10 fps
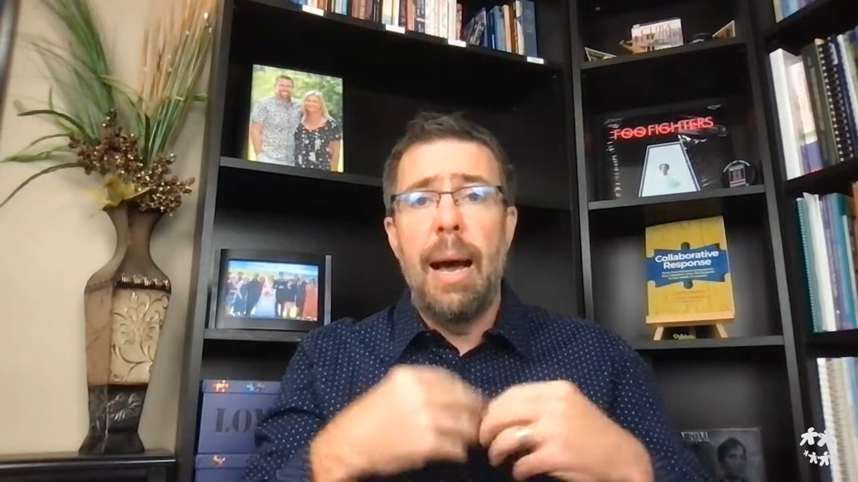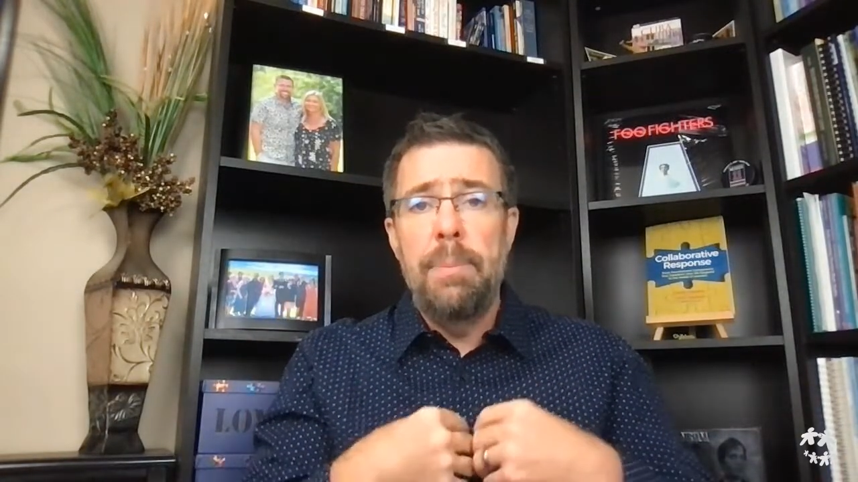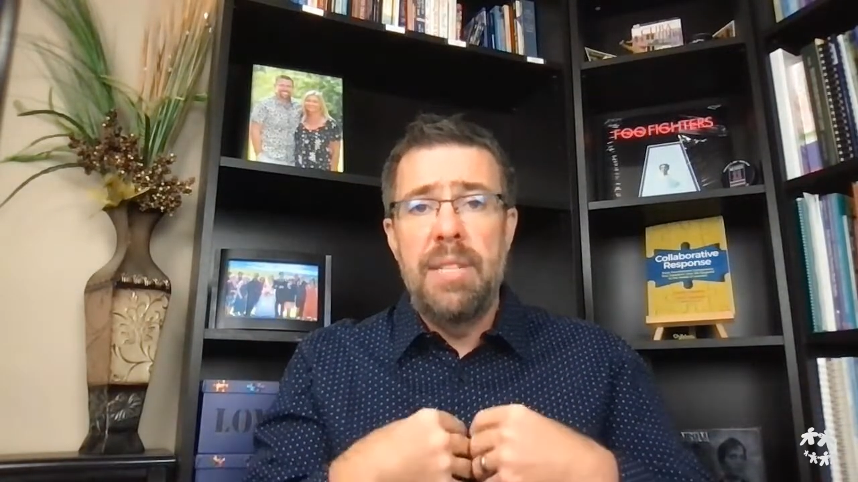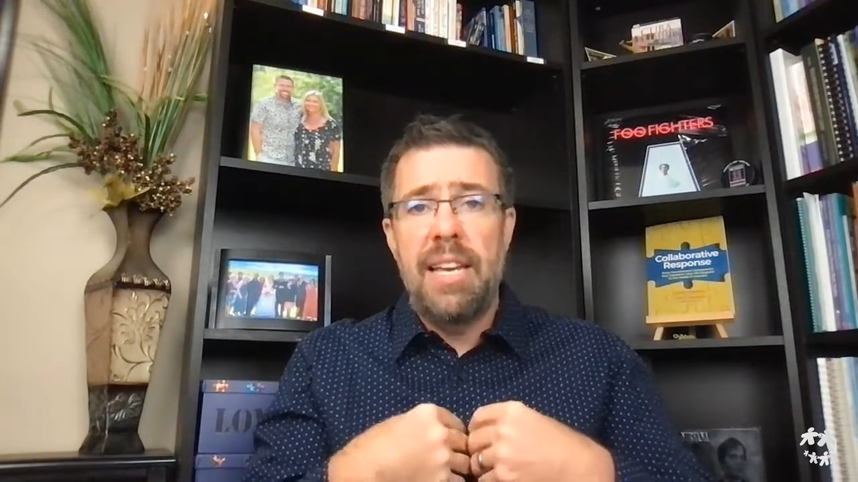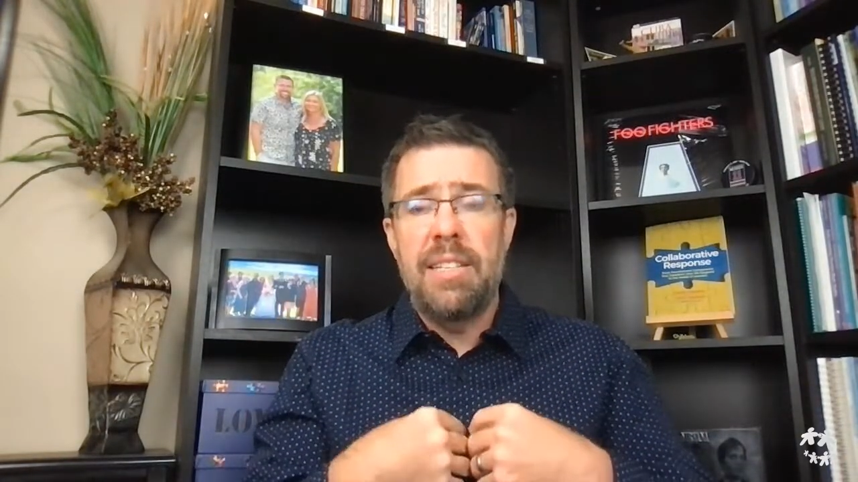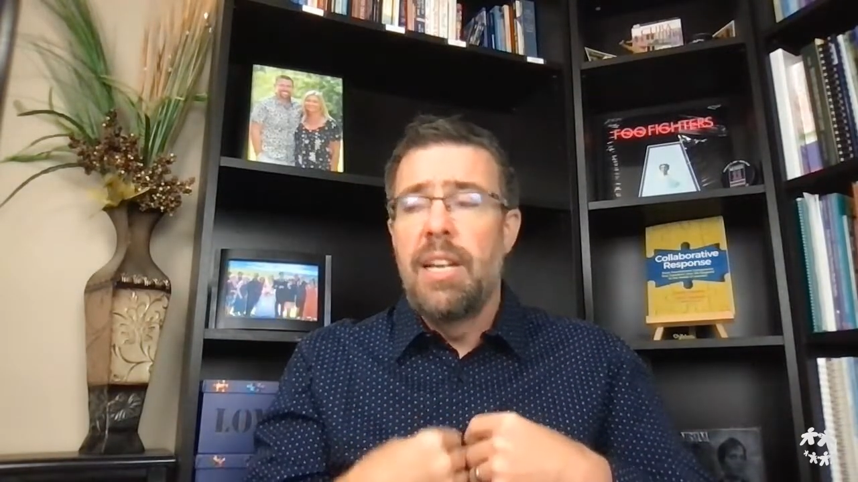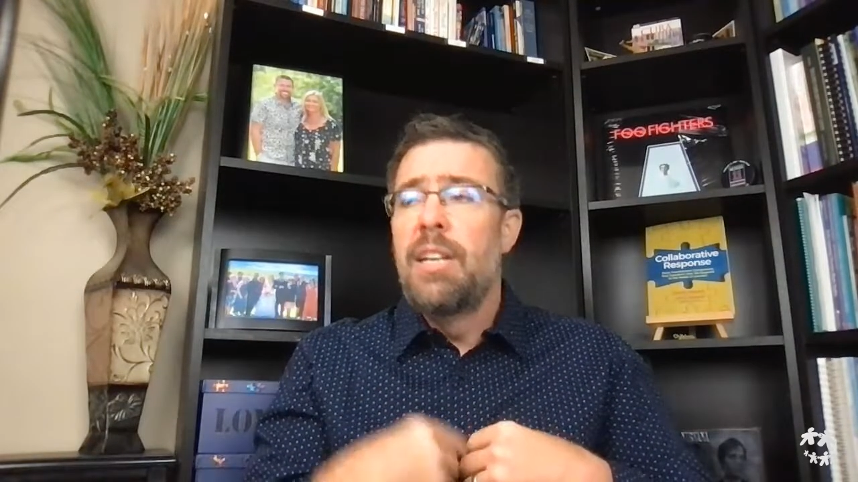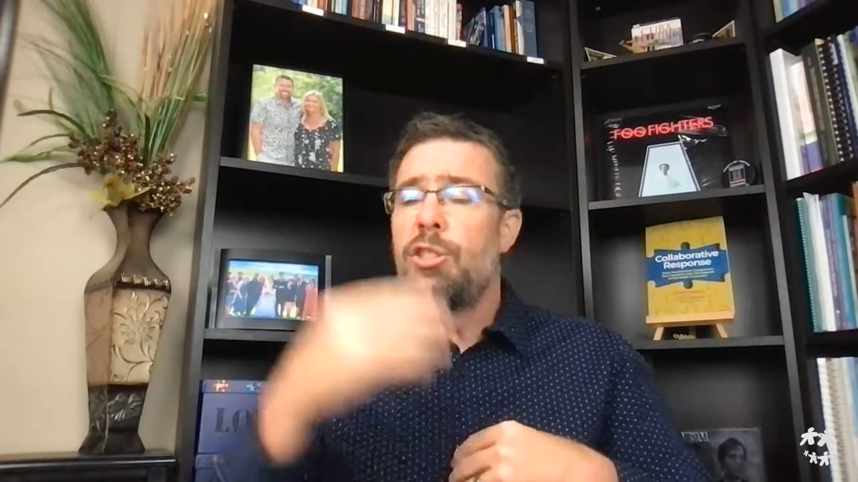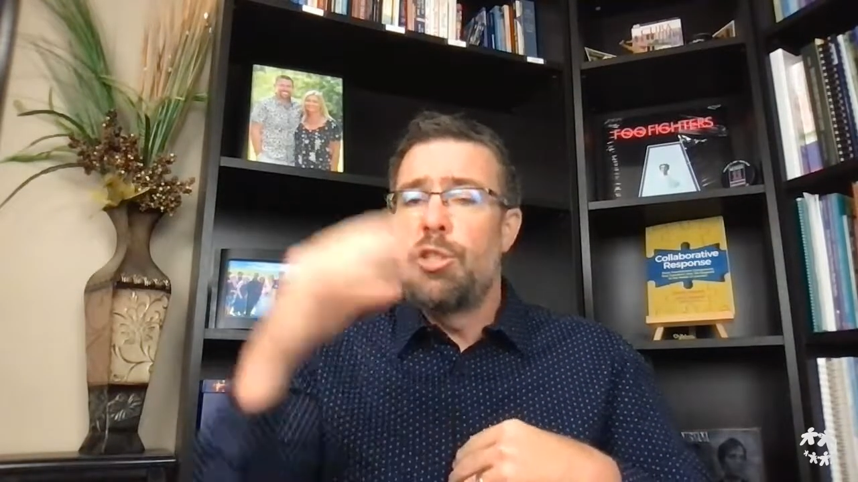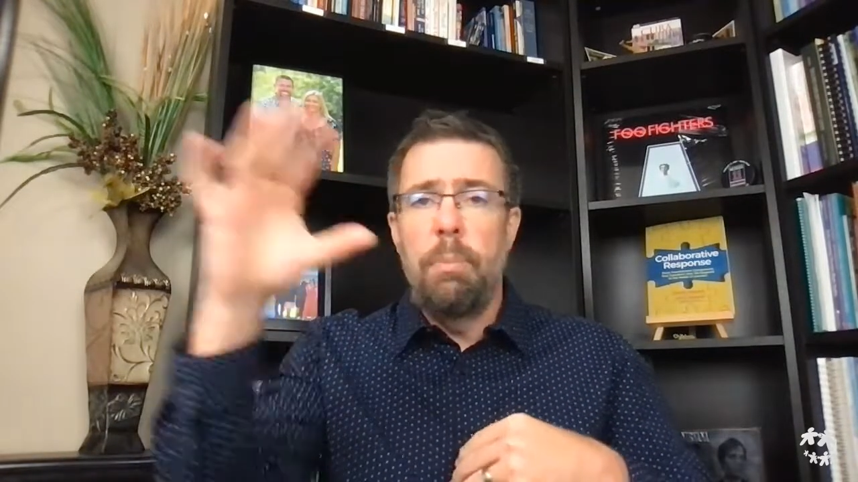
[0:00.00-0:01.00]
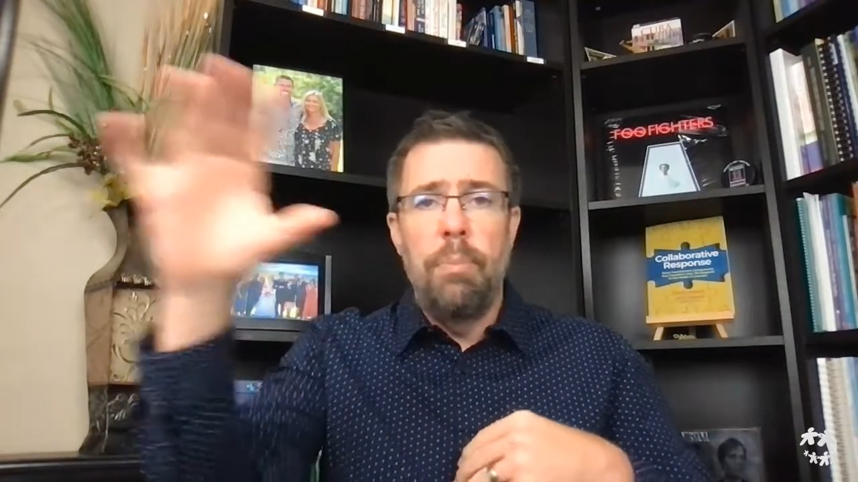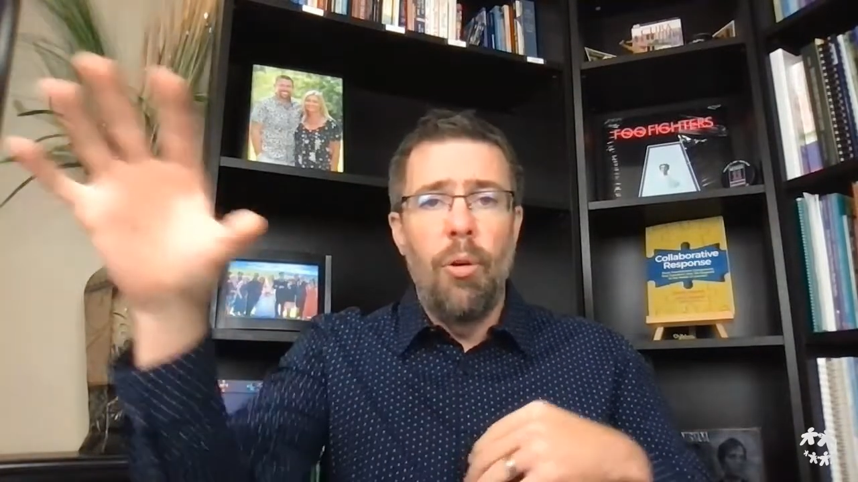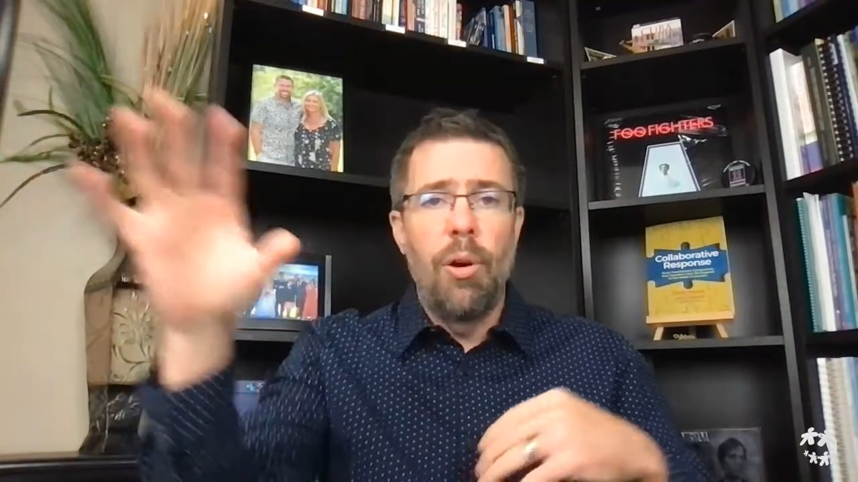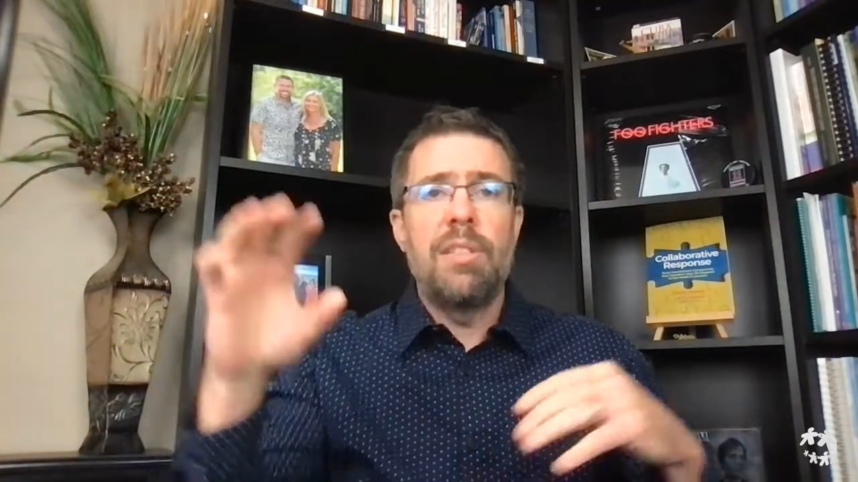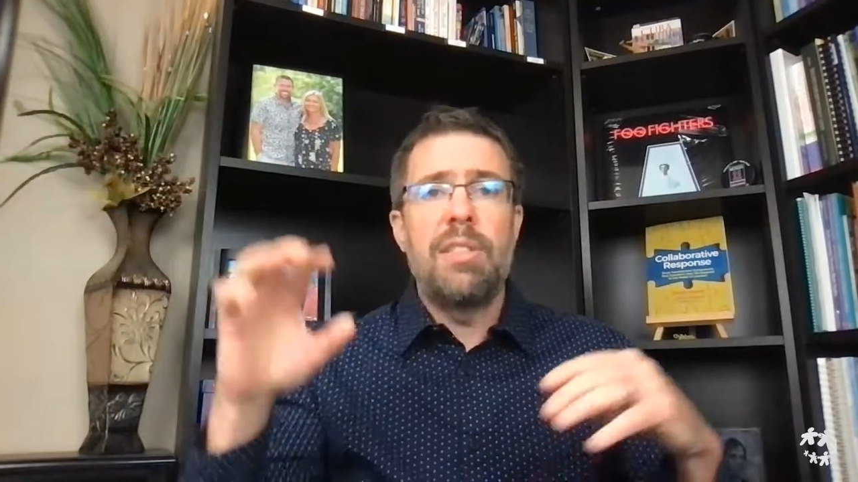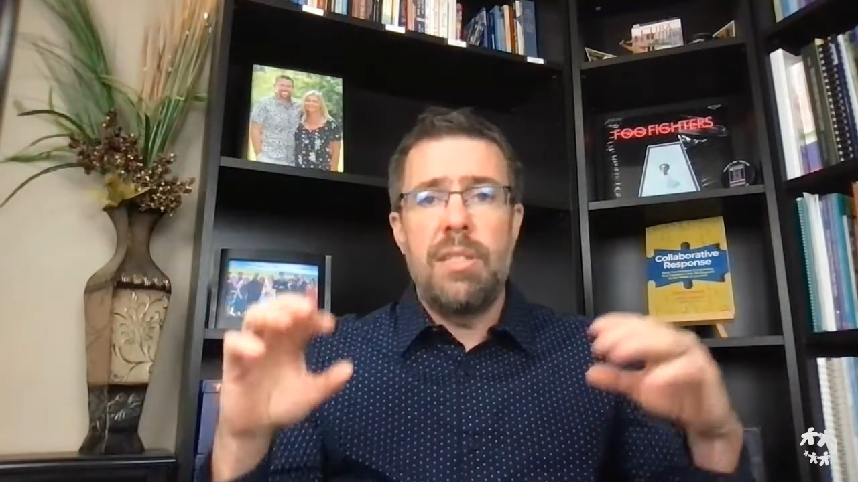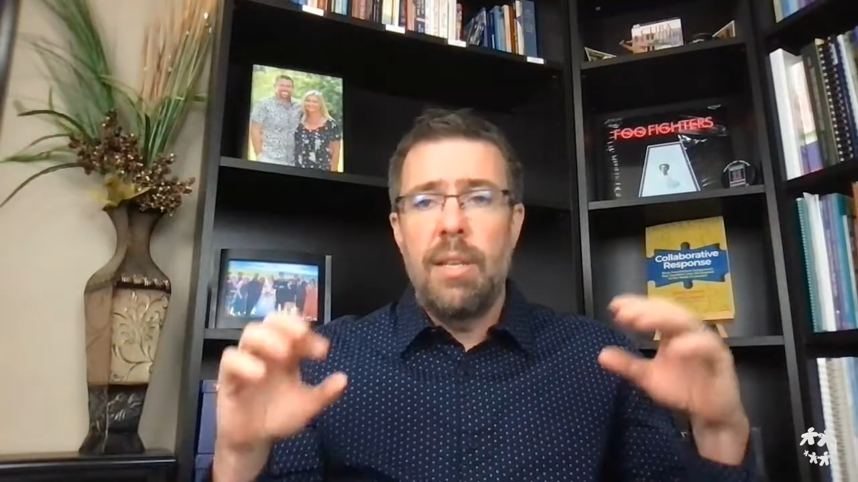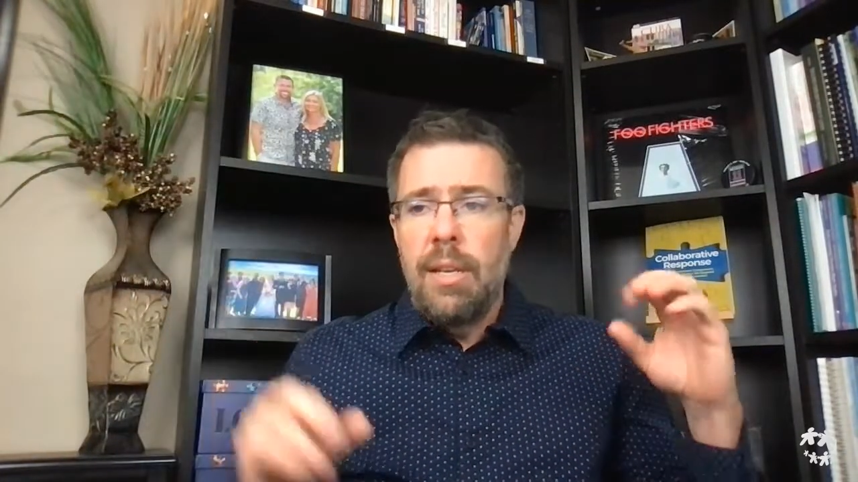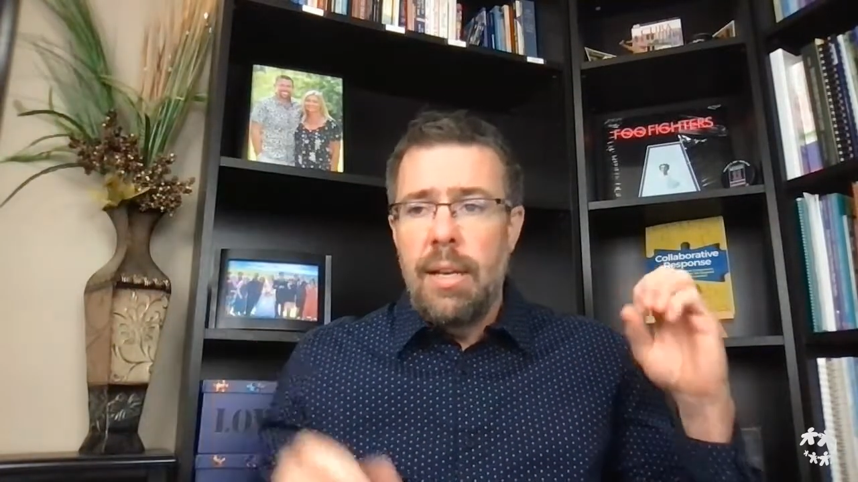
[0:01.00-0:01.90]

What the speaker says: update supports,